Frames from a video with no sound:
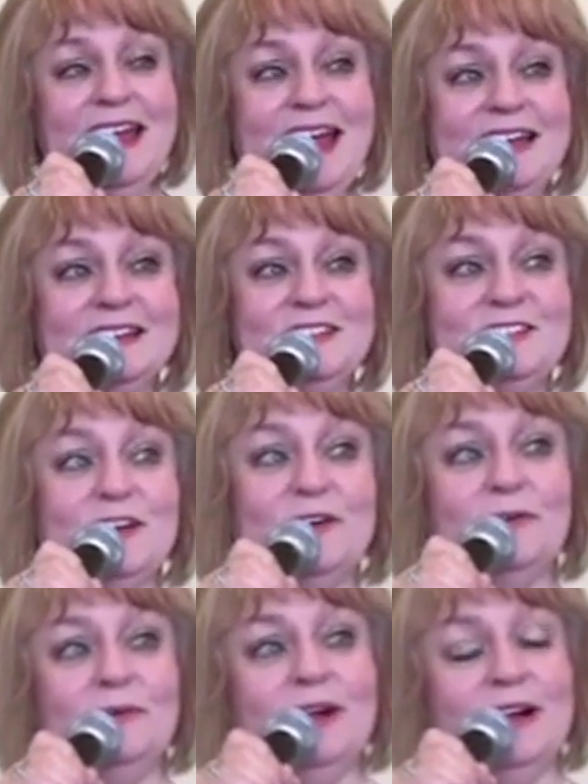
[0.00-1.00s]
And
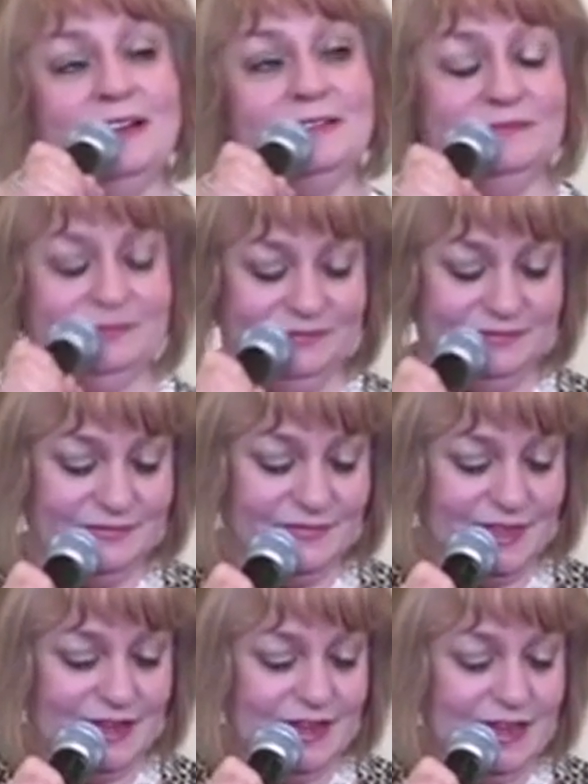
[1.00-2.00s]
so
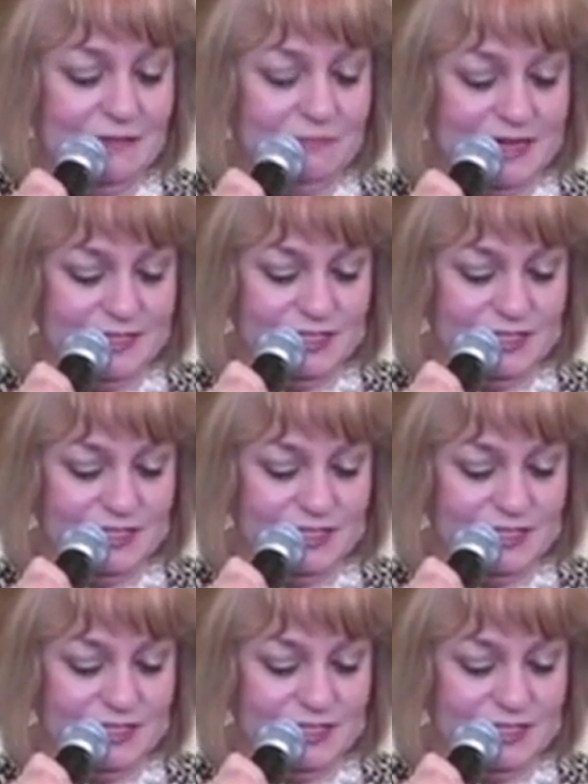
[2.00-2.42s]
my